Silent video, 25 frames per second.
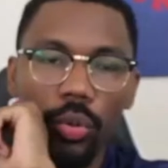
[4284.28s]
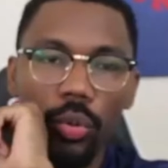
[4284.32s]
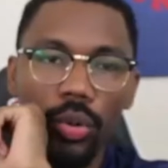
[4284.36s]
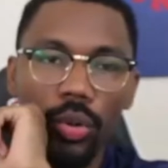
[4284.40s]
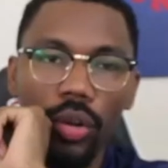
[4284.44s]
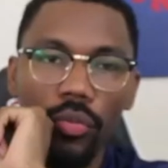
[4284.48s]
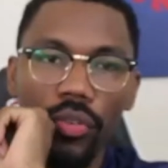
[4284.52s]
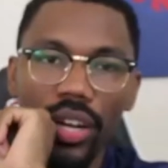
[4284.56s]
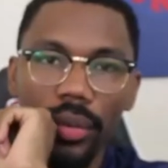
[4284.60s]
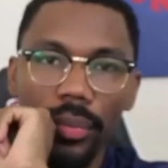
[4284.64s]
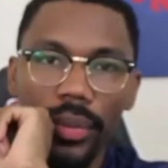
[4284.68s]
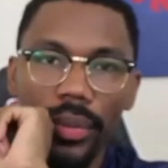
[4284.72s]
I
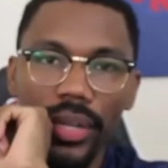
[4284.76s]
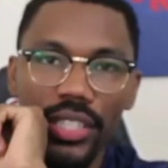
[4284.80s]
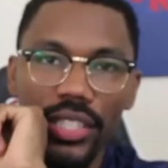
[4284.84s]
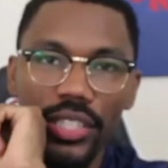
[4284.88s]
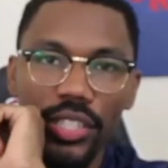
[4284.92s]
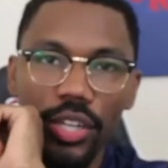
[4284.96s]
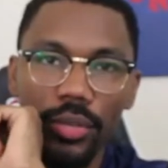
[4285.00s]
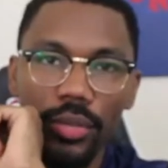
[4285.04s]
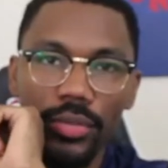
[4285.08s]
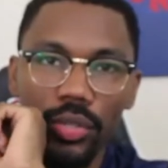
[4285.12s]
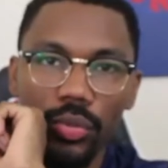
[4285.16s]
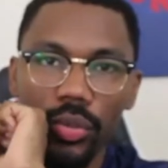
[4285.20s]
recommend in
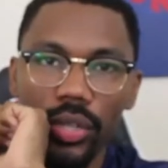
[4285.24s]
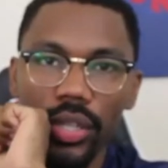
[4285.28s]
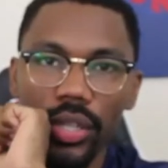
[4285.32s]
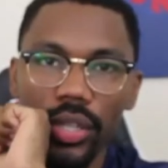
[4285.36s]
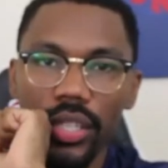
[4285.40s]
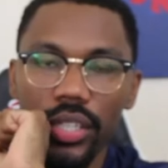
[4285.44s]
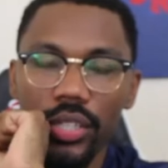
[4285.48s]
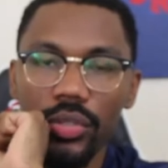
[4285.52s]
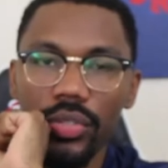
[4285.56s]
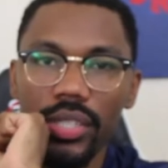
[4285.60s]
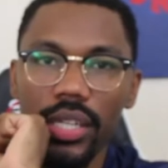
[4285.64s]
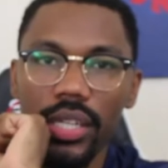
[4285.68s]
terms of what?
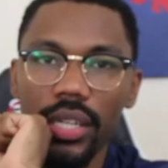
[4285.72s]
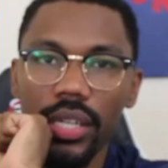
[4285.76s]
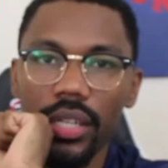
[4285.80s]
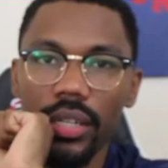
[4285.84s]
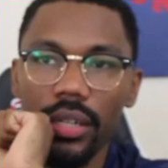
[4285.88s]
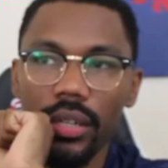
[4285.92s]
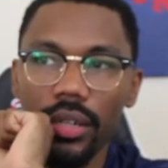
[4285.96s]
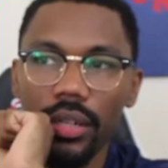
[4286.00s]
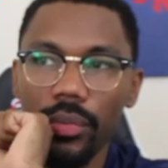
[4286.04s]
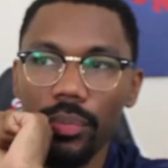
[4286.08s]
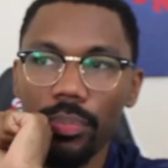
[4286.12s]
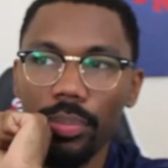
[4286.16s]
You said
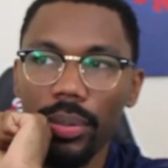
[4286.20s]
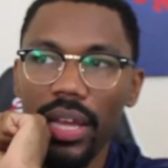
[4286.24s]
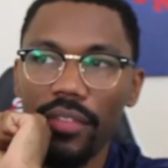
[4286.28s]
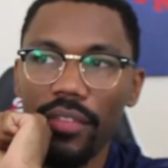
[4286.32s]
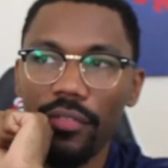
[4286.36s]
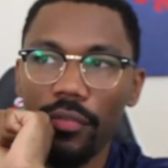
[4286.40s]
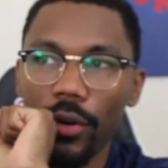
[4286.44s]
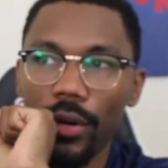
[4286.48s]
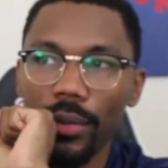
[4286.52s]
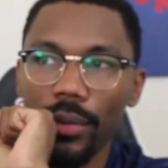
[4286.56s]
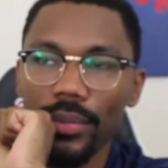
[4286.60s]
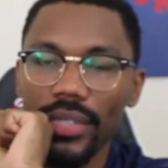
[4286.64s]

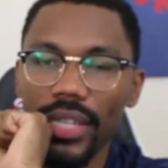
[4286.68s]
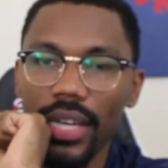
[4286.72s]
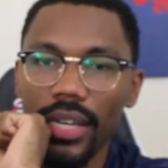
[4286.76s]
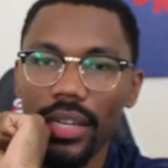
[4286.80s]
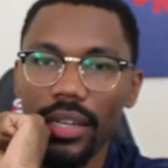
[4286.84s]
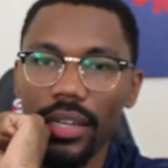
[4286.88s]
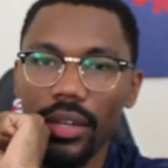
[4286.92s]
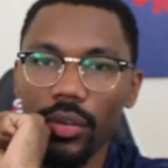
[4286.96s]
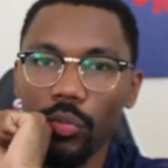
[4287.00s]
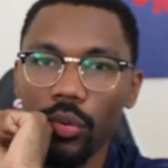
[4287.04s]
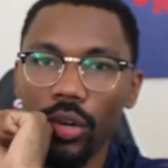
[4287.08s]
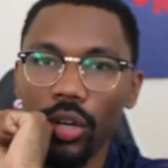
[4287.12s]
platforms
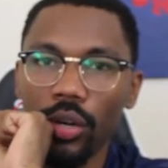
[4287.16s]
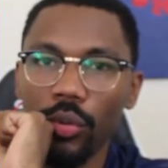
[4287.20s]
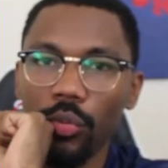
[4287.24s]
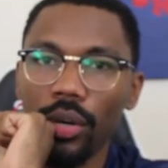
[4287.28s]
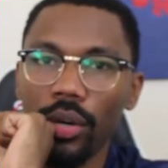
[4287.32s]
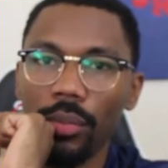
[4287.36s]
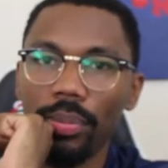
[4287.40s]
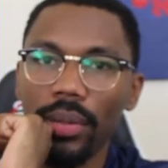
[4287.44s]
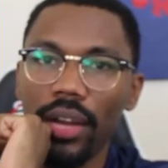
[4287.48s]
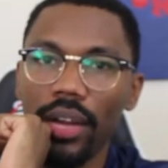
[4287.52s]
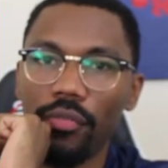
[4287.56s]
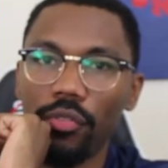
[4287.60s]
take it,
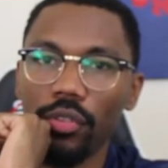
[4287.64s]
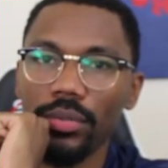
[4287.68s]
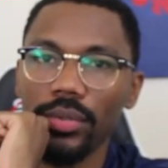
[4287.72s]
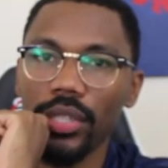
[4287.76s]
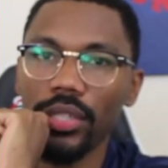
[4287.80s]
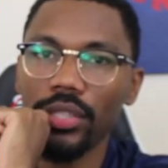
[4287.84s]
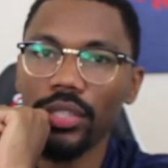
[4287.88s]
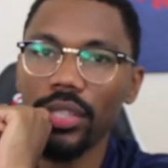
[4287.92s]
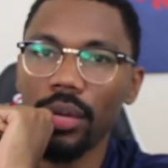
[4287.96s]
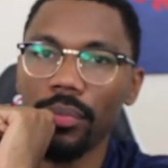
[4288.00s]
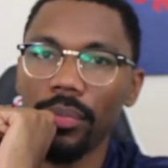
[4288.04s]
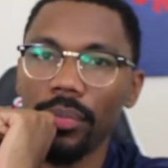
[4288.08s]
what platforms are
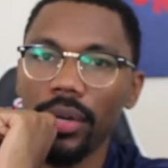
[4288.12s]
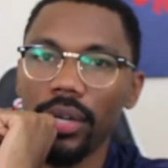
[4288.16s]
you talking about?